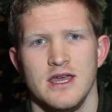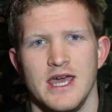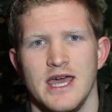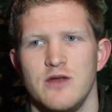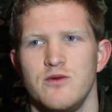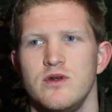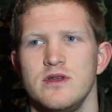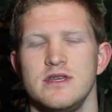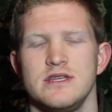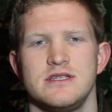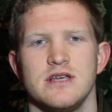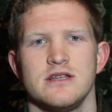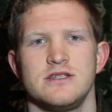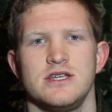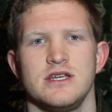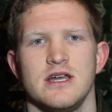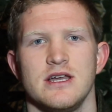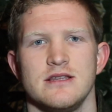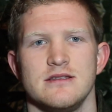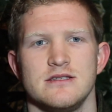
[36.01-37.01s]
And really
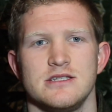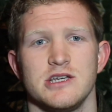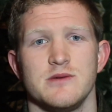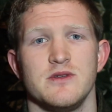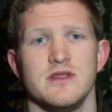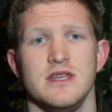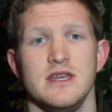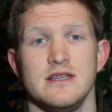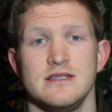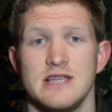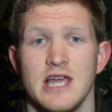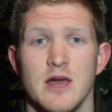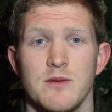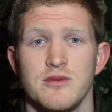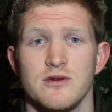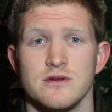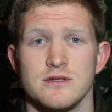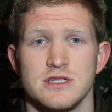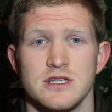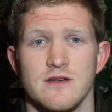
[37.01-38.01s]
touching on some of the
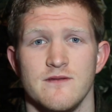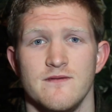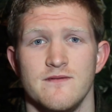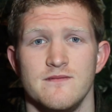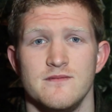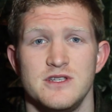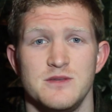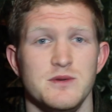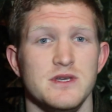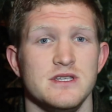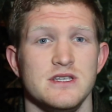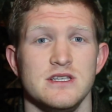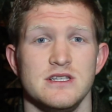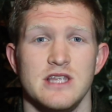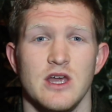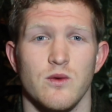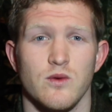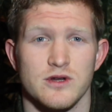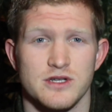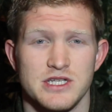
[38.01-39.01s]
examples of species
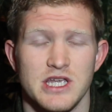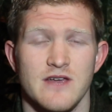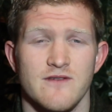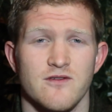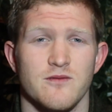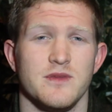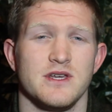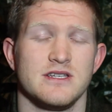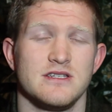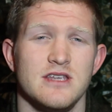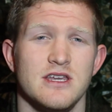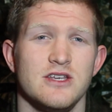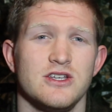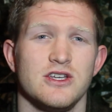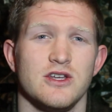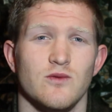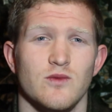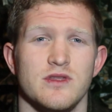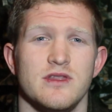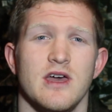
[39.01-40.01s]
that were saved from
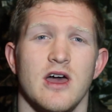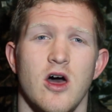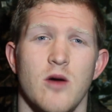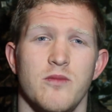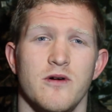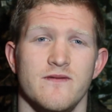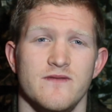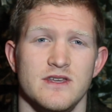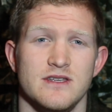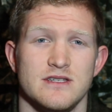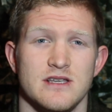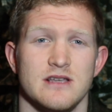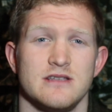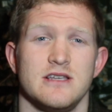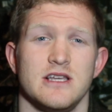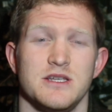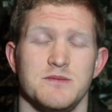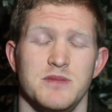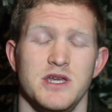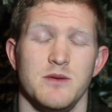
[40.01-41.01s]
extinction with the help of these
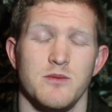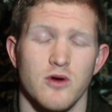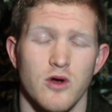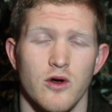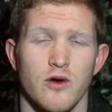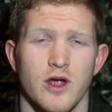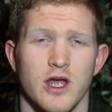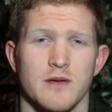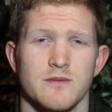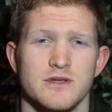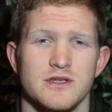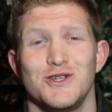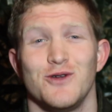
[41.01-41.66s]
SSP programs.